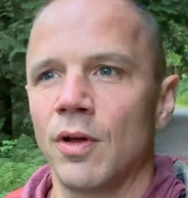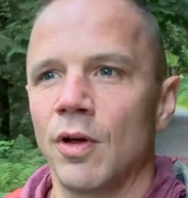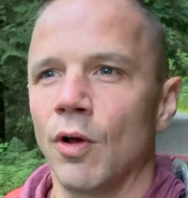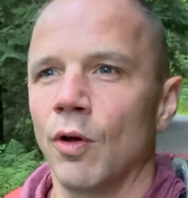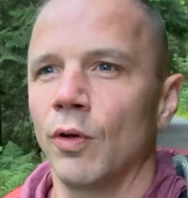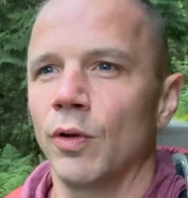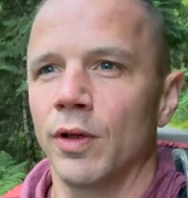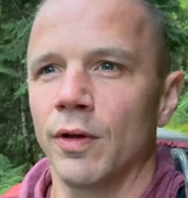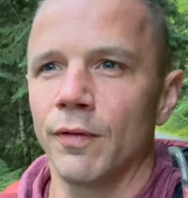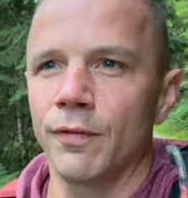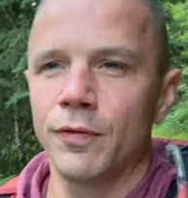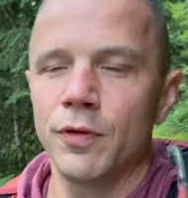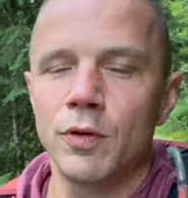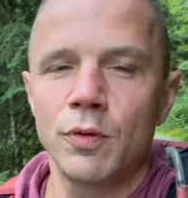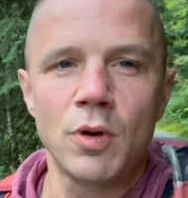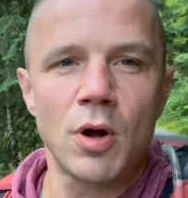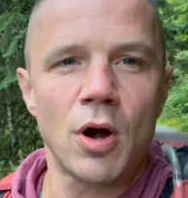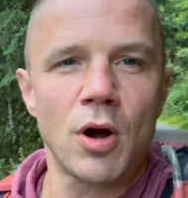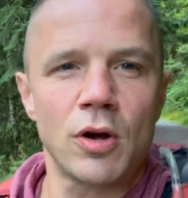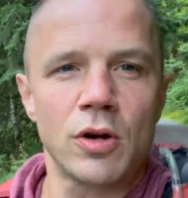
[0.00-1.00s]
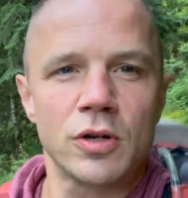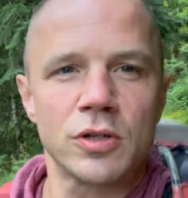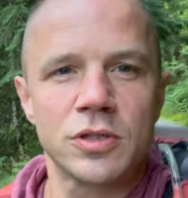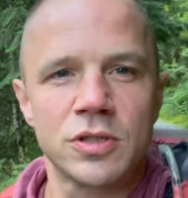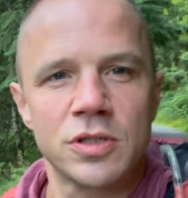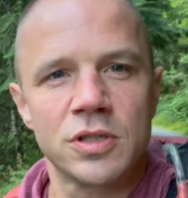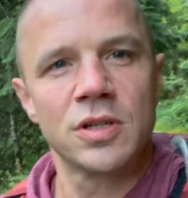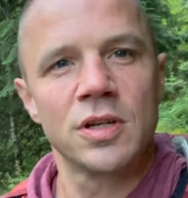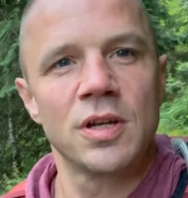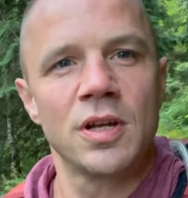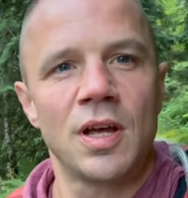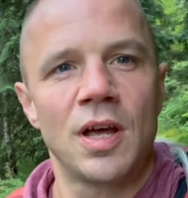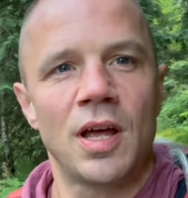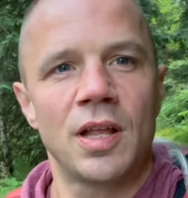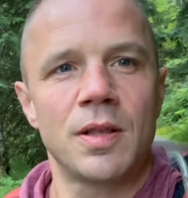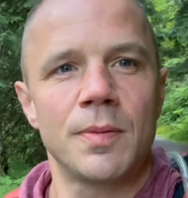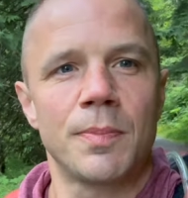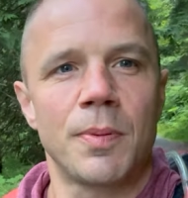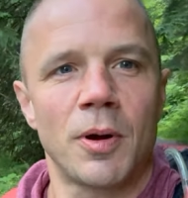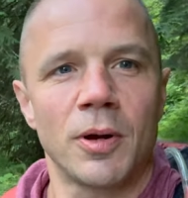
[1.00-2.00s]
Only a few cars at
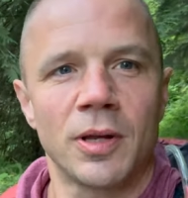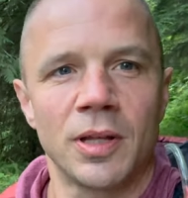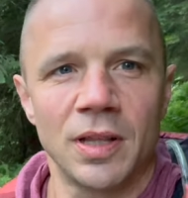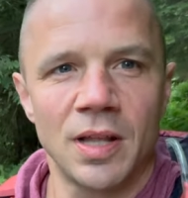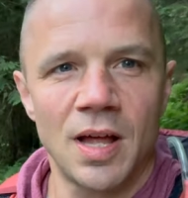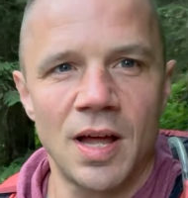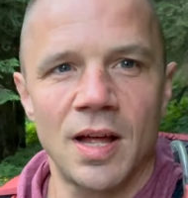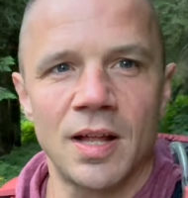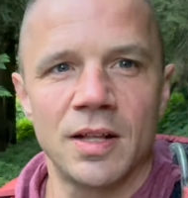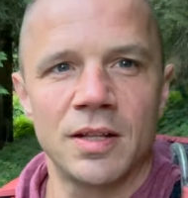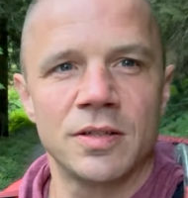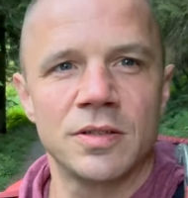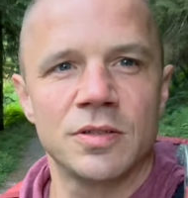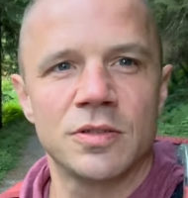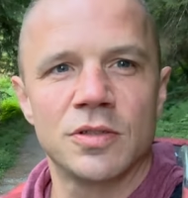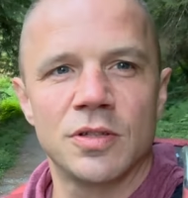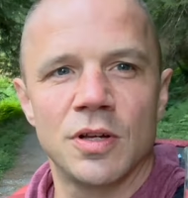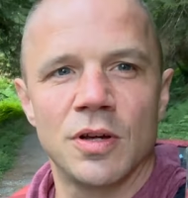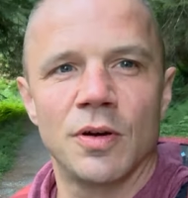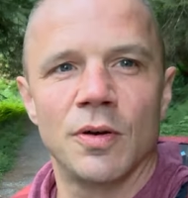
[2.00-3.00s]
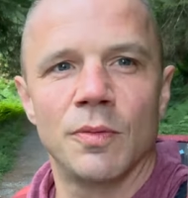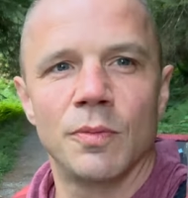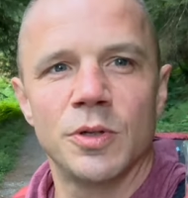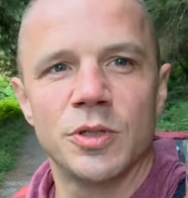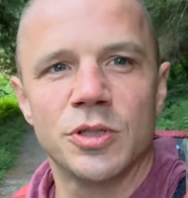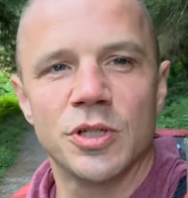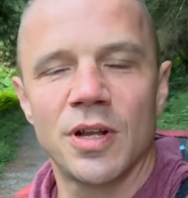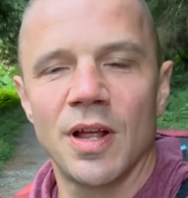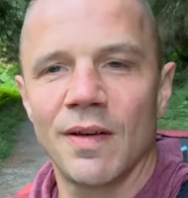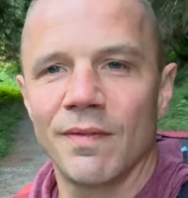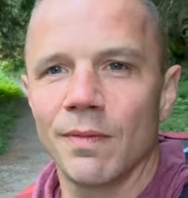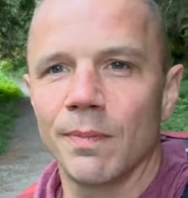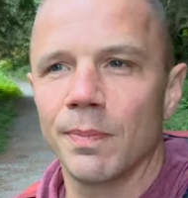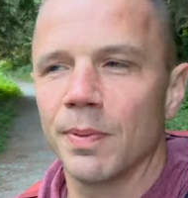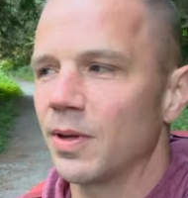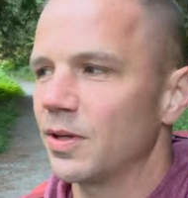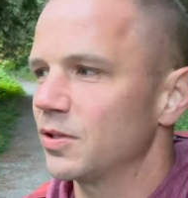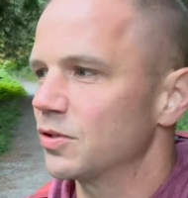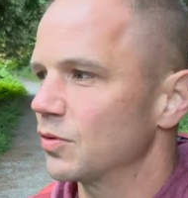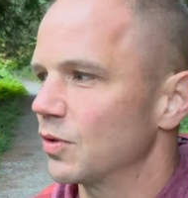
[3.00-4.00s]
the parking lot, so we should have the
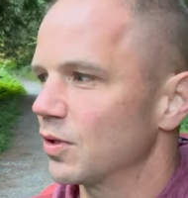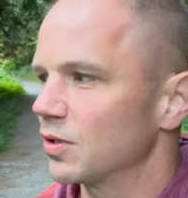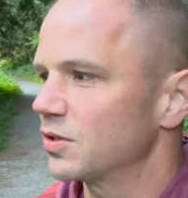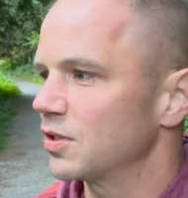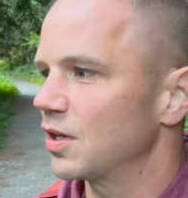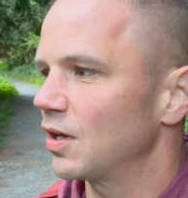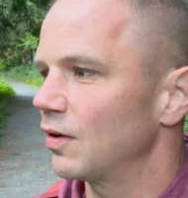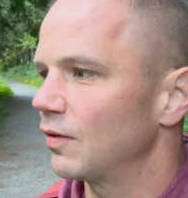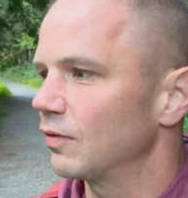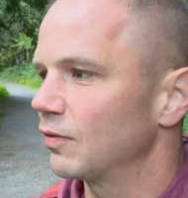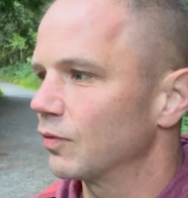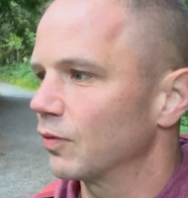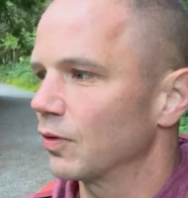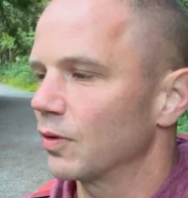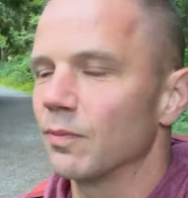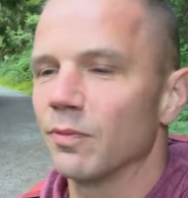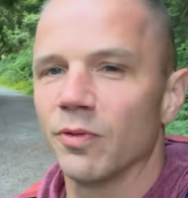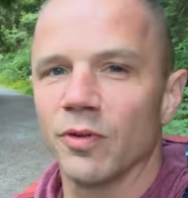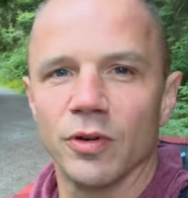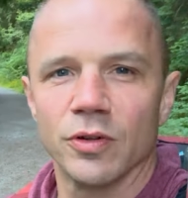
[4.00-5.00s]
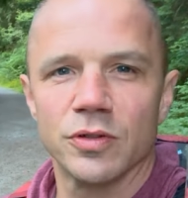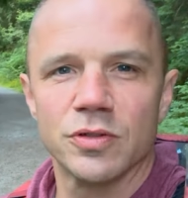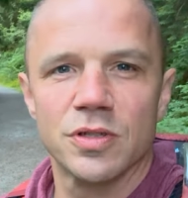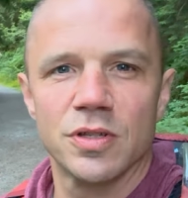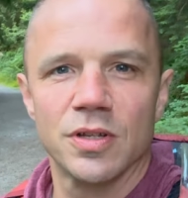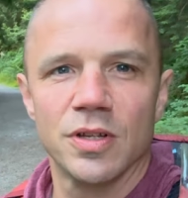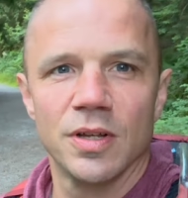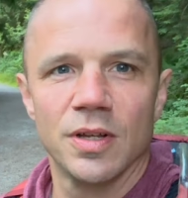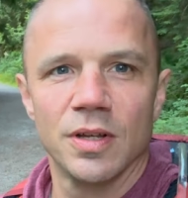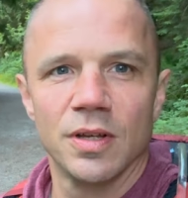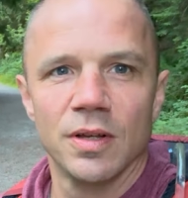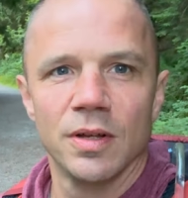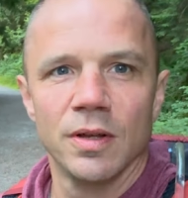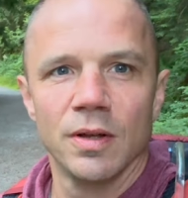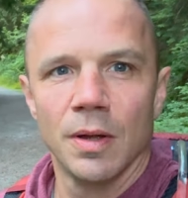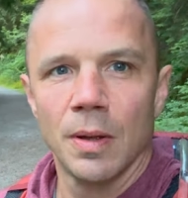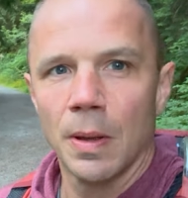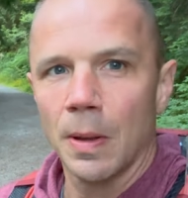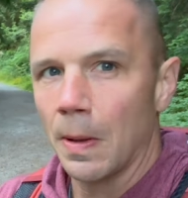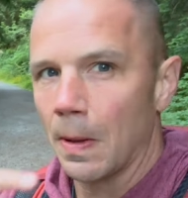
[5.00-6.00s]
place to ourselves for the first
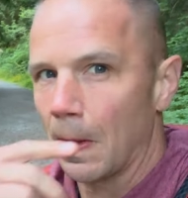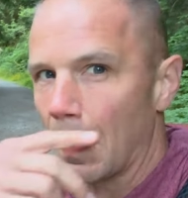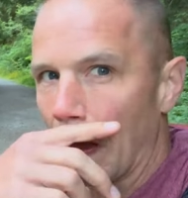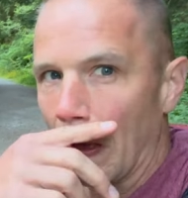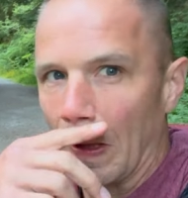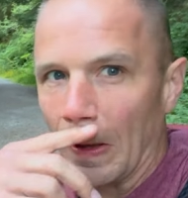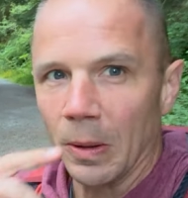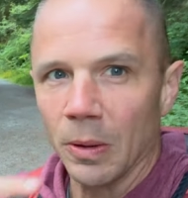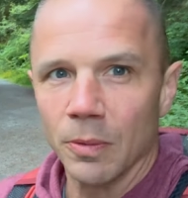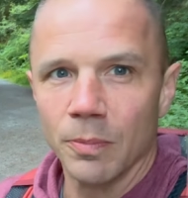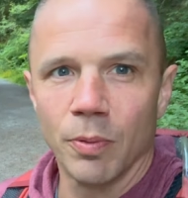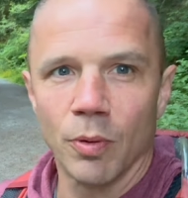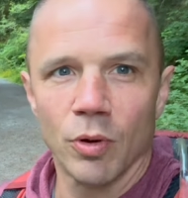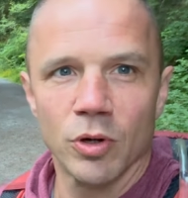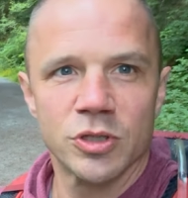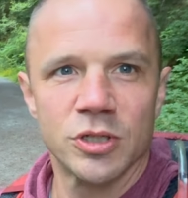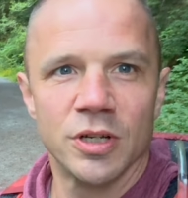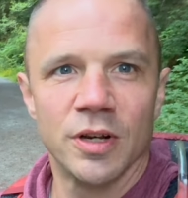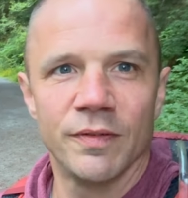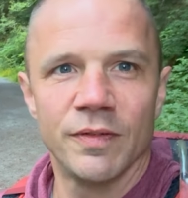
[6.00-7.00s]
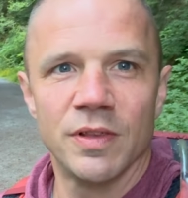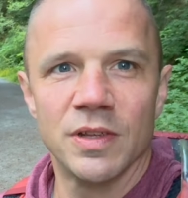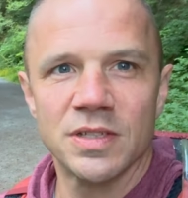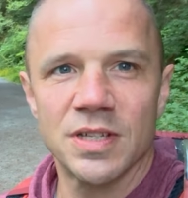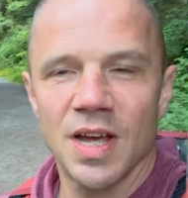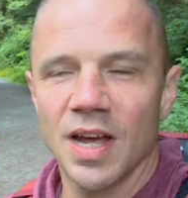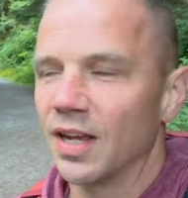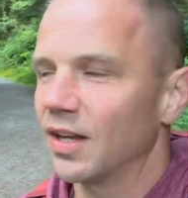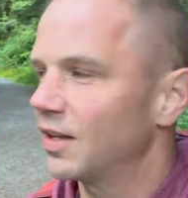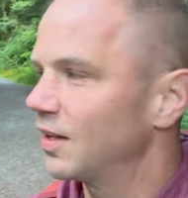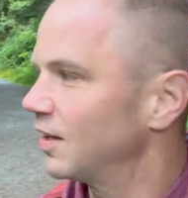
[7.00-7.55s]
good portion of this hike.